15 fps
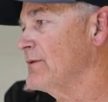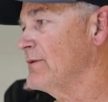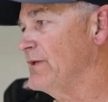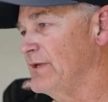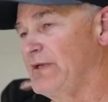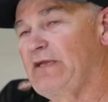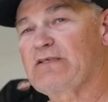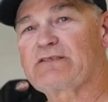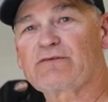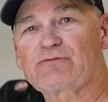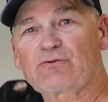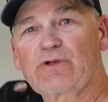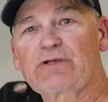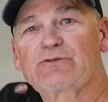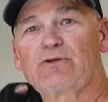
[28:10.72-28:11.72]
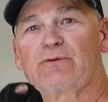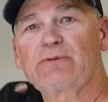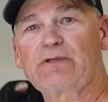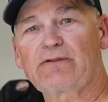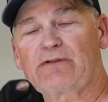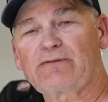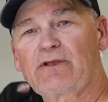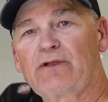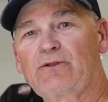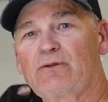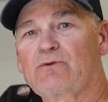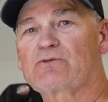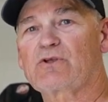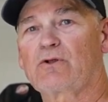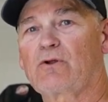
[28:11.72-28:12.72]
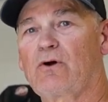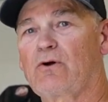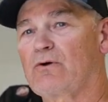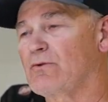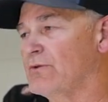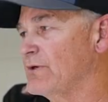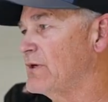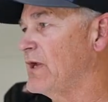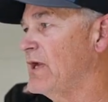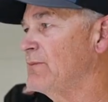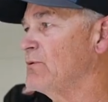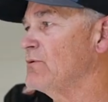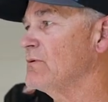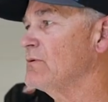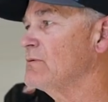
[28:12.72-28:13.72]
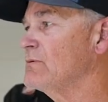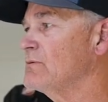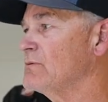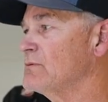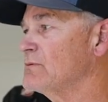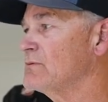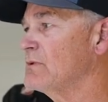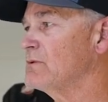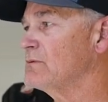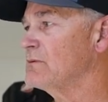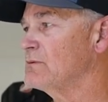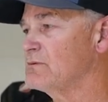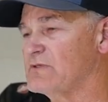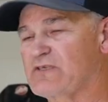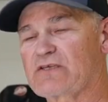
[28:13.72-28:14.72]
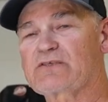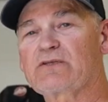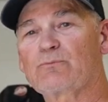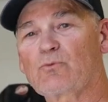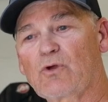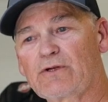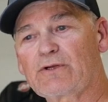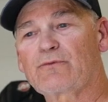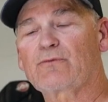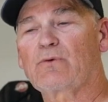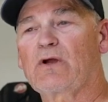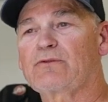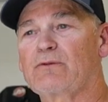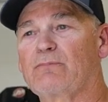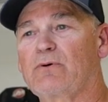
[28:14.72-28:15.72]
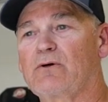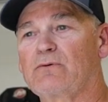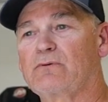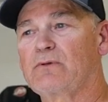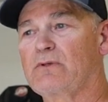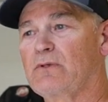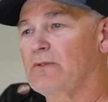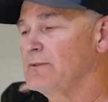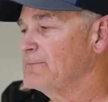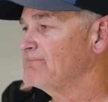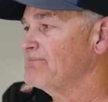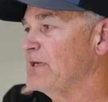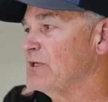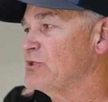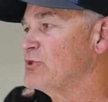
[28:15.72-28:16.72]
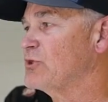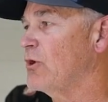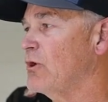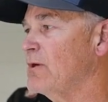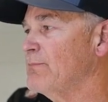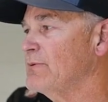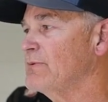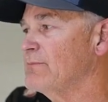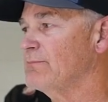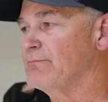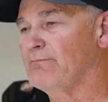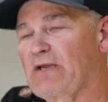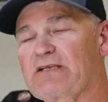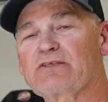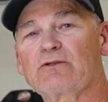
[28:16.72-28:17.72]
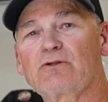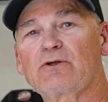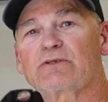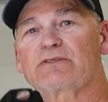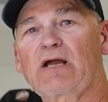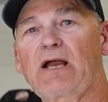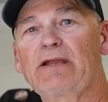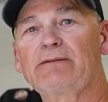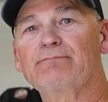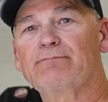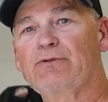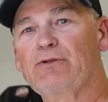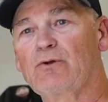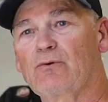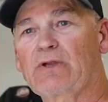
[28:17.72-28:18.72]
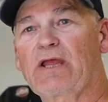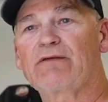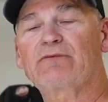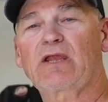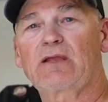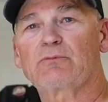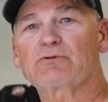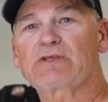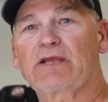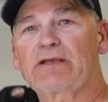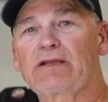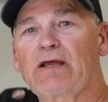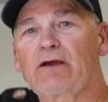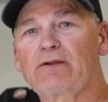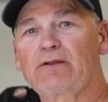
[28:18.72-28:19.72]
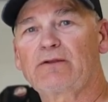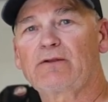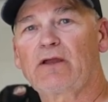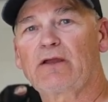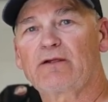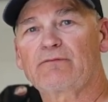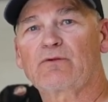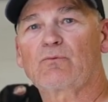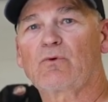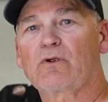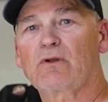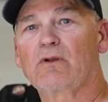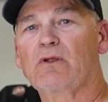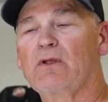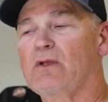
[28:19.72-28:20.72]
the adhesive shrink tubing that they use on all their cable system running throughout the boat. It's sharp, makes it look tight. You don't have cables hanging out everywhere.